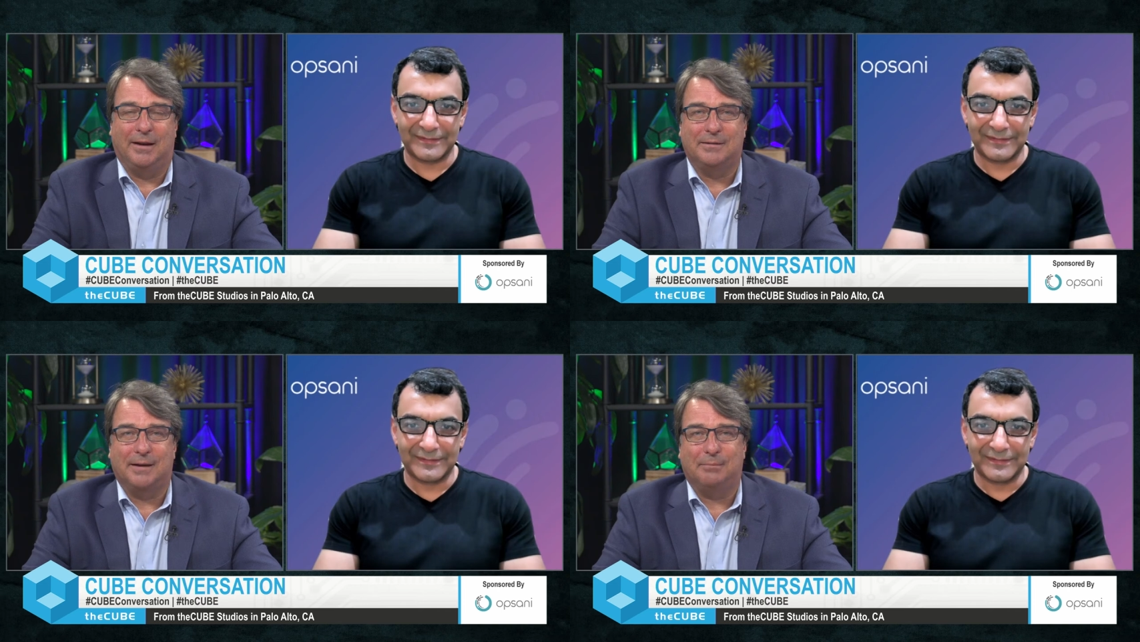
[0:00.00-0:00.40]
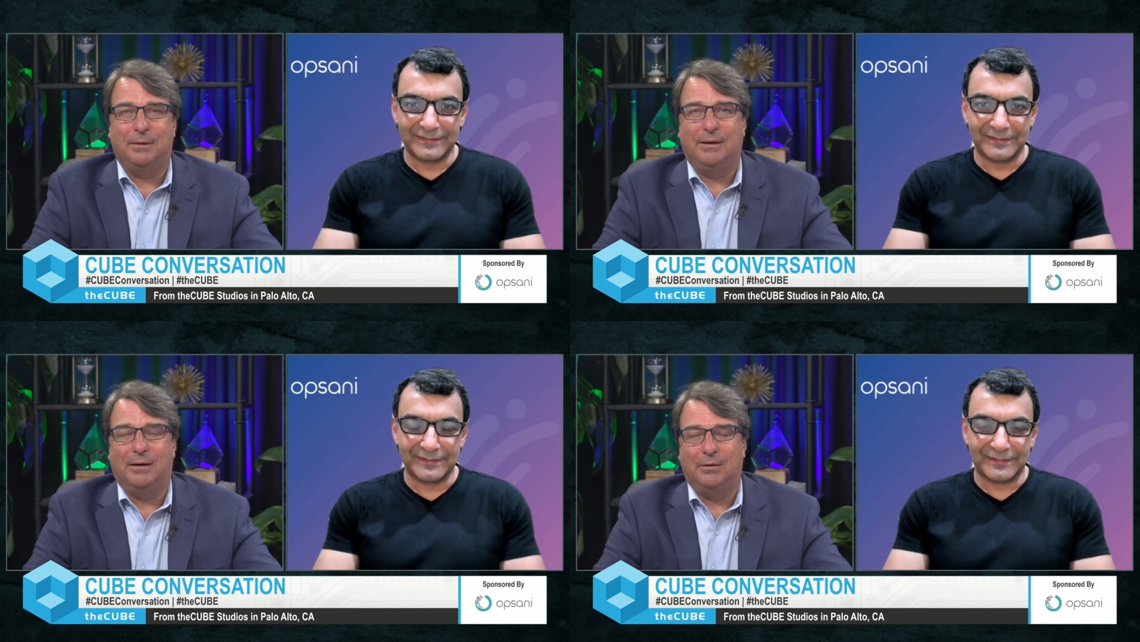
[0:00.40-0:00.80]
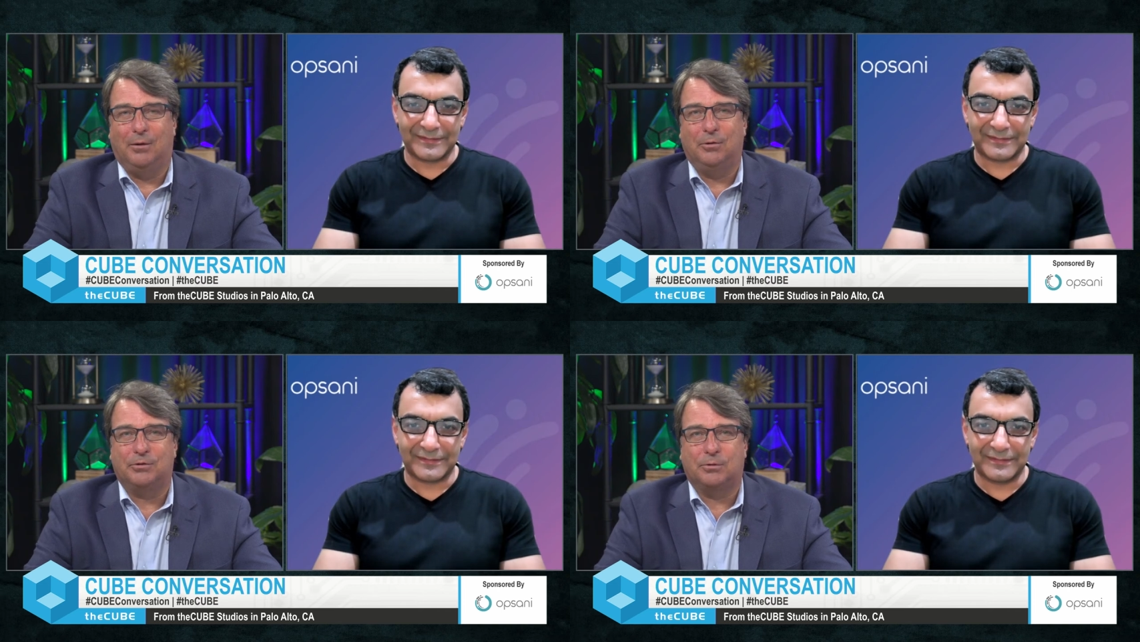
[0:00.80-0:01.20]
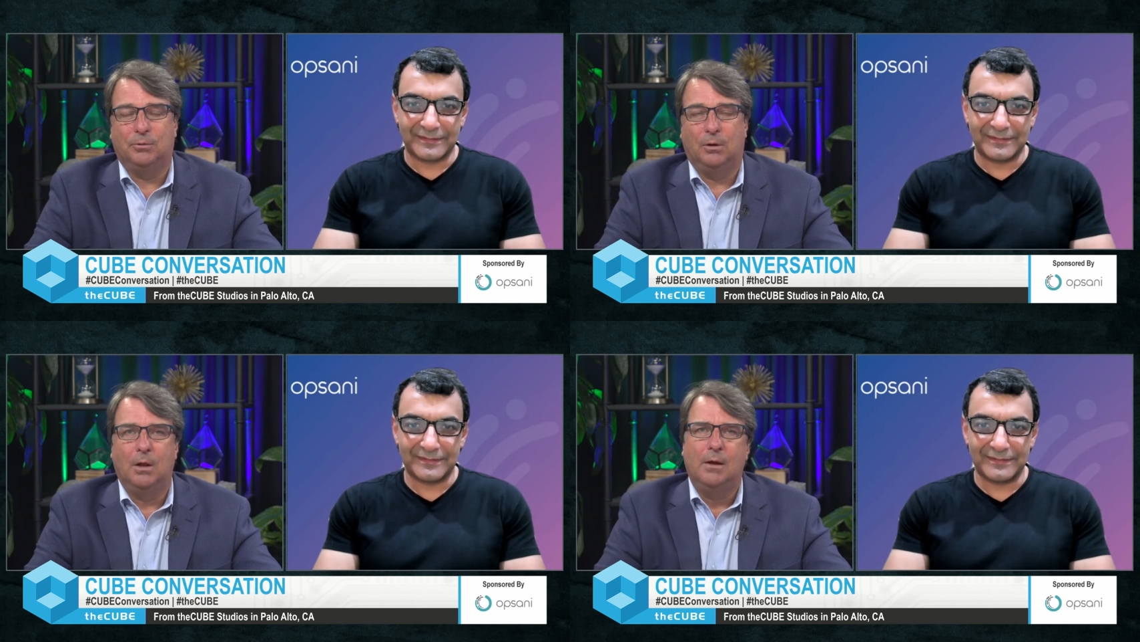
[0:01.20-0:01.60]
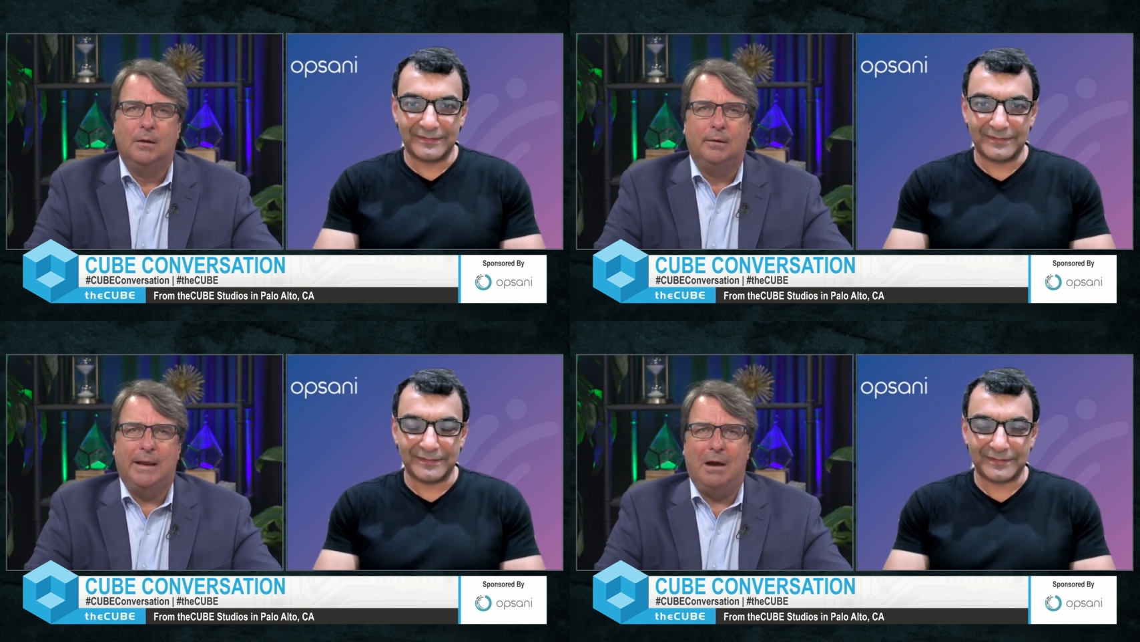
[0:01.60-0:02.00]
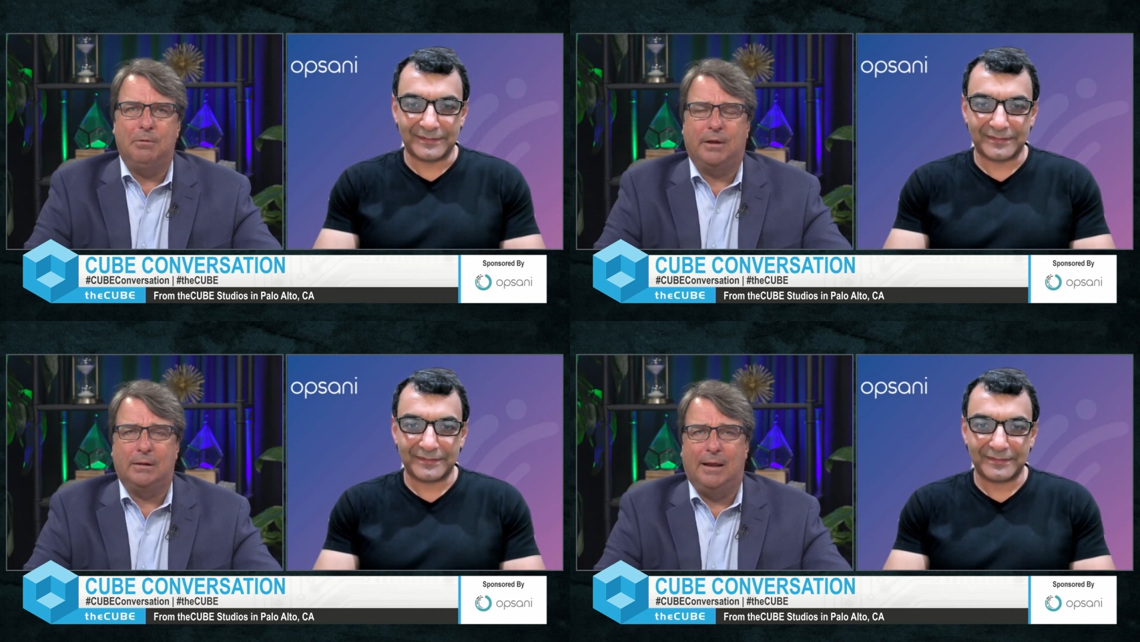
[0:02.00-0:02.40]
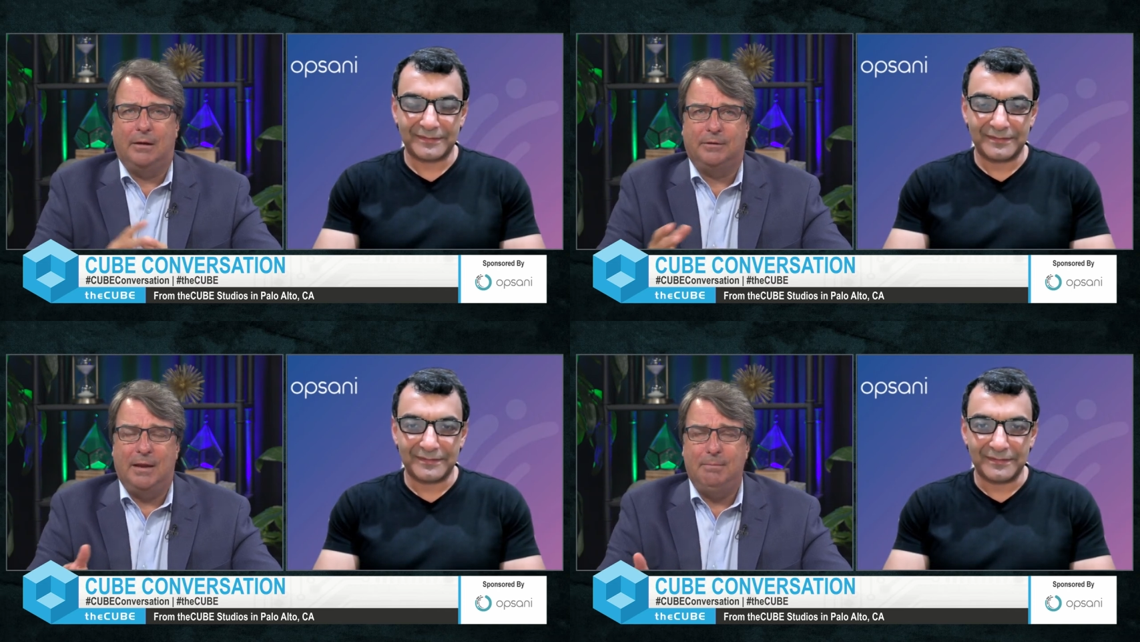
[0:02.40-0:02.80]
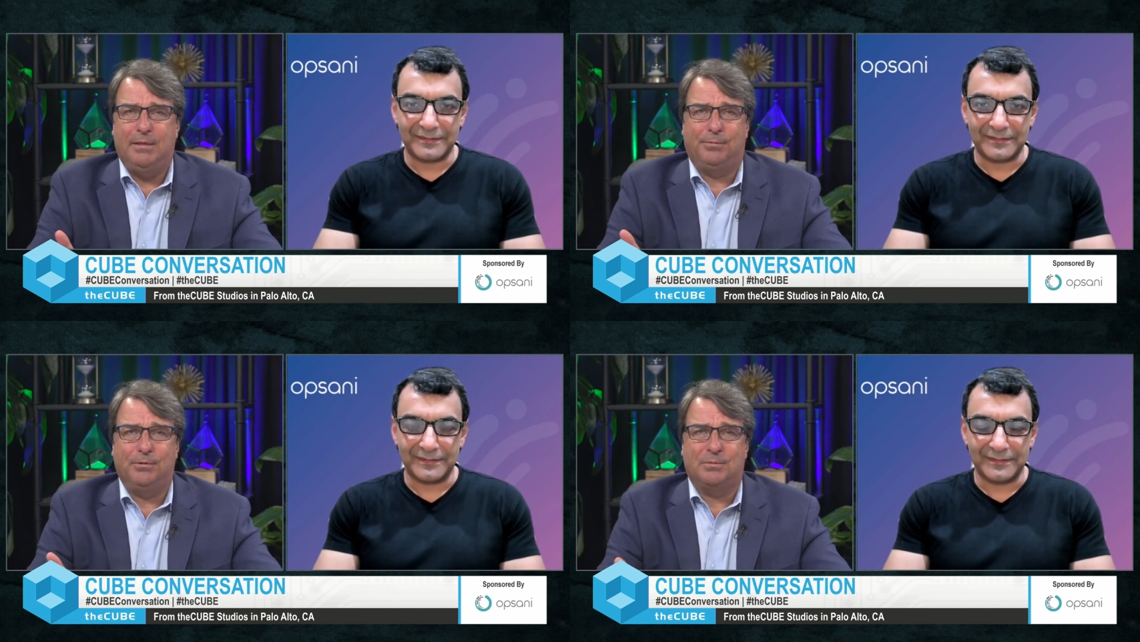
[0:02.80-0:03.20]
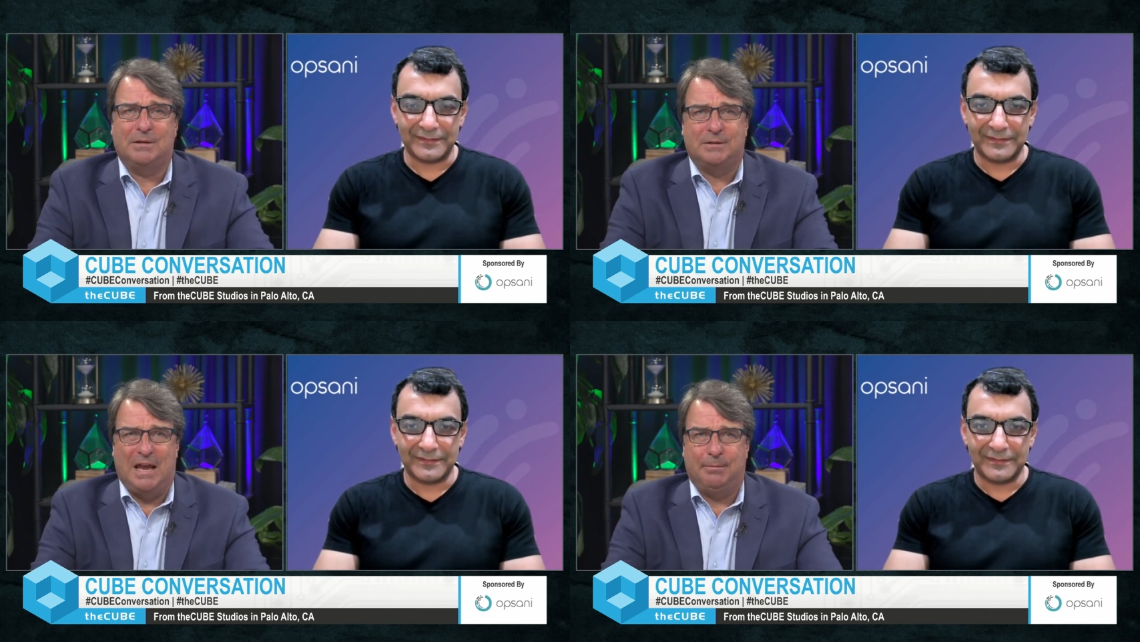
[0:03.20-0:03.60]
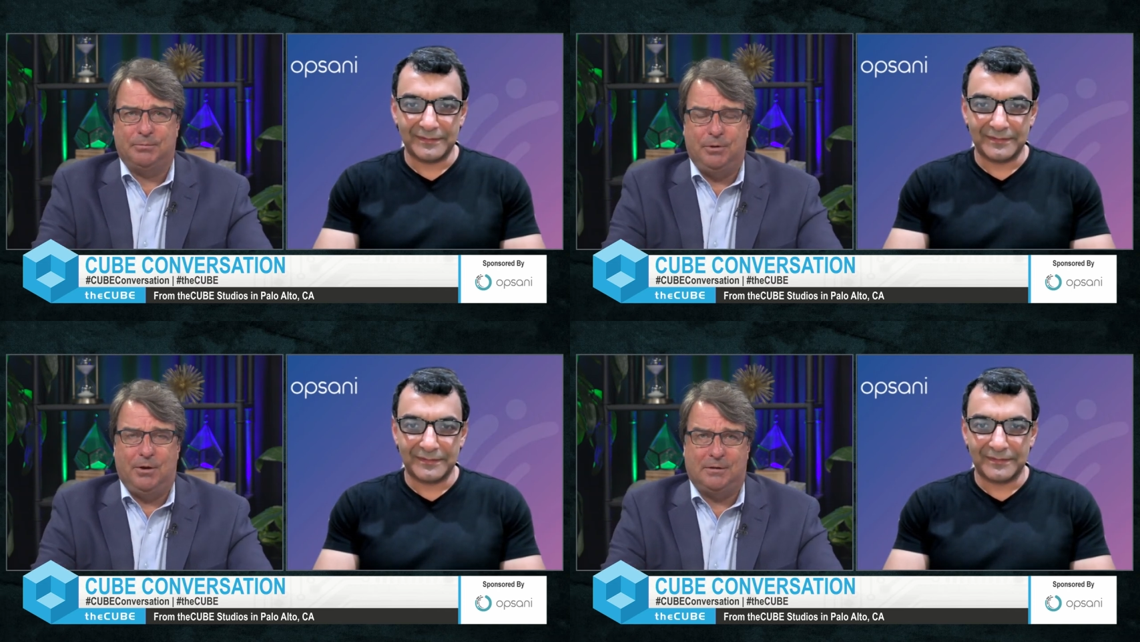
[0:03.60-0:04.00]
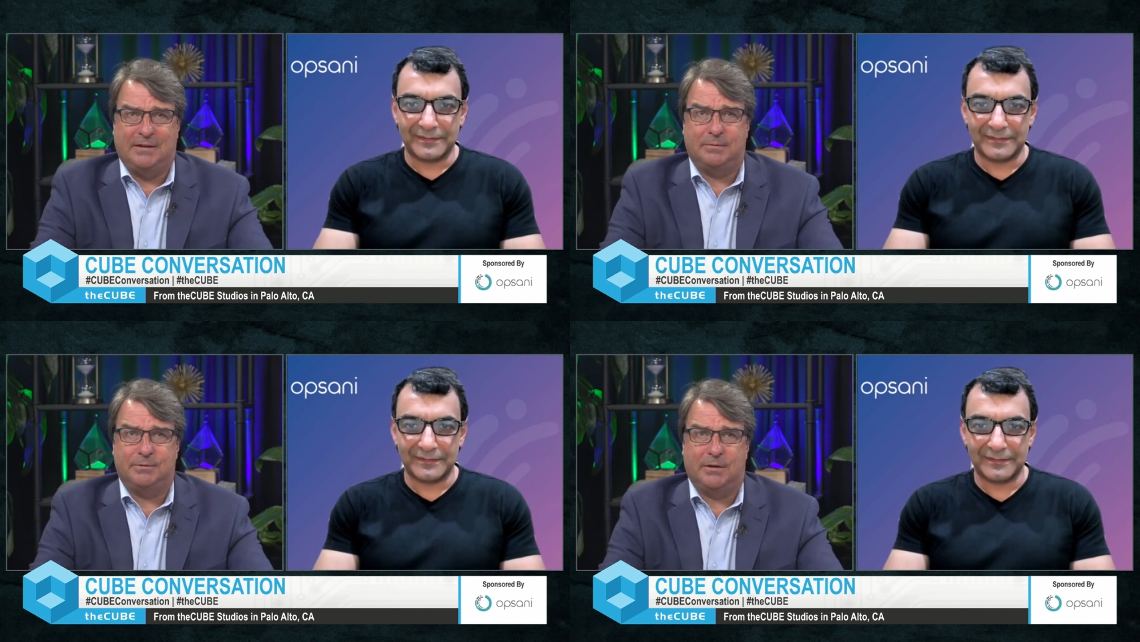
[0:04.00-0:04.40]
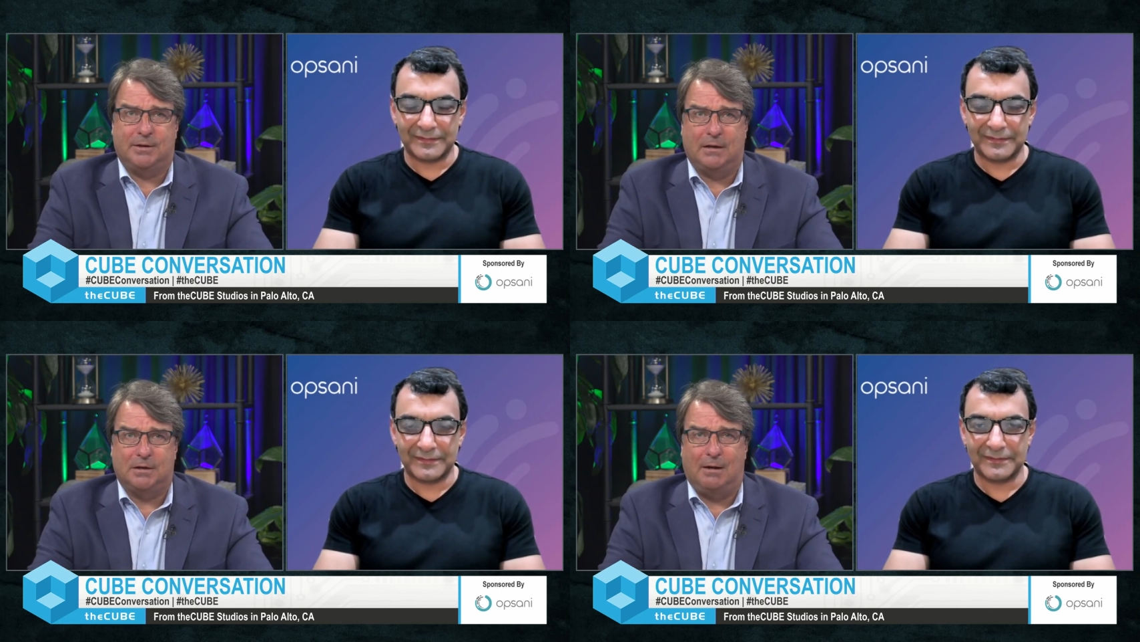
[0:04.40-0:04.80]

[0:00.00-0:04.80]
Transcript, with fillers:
Speaker 1: It's like, you know, the old school. Now with the cloud, take me through some examples where you guys had some success.